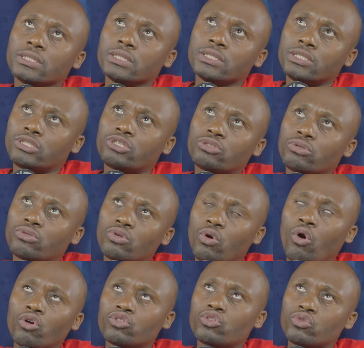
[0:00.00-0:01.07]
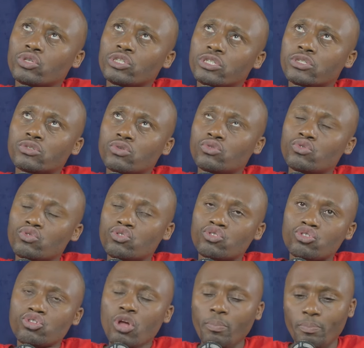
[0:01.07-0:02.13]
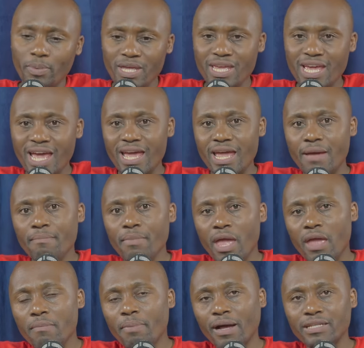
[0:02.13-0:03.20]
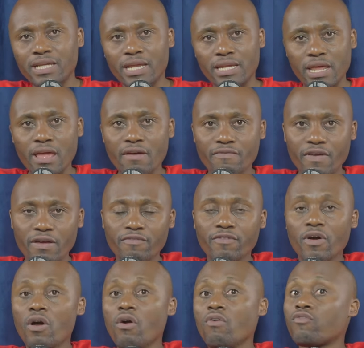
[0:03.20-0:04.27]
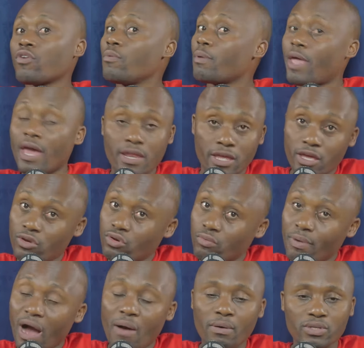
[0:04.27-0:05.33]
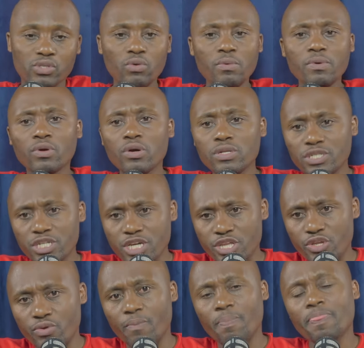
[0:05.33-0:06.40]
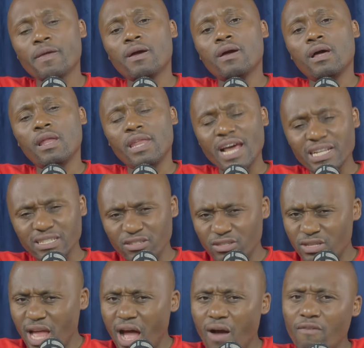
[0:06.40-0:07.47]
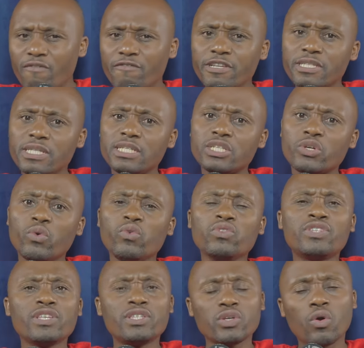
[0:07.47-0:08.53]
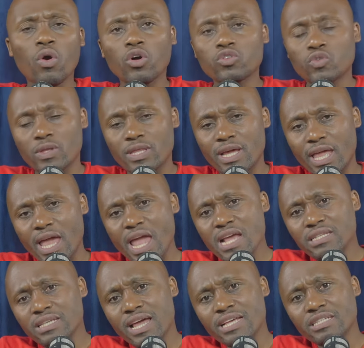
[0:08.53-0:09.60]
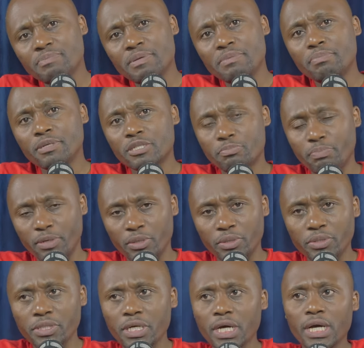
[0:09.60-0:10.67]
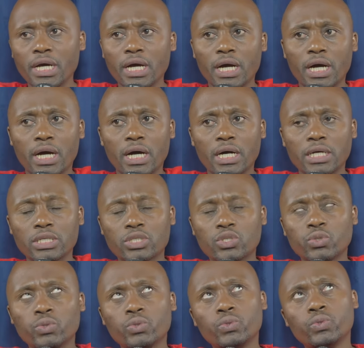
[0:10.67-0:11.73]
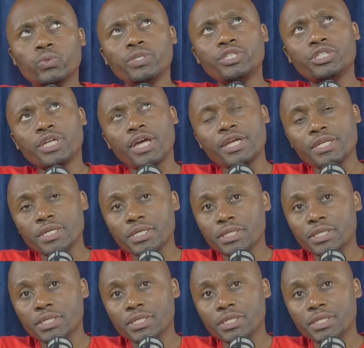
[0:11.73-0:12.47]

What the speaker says: stop MK Party and EFF from getting into power. So we'll continue. Let's now visit Zizi Kodwa. The case has been postponed to which date?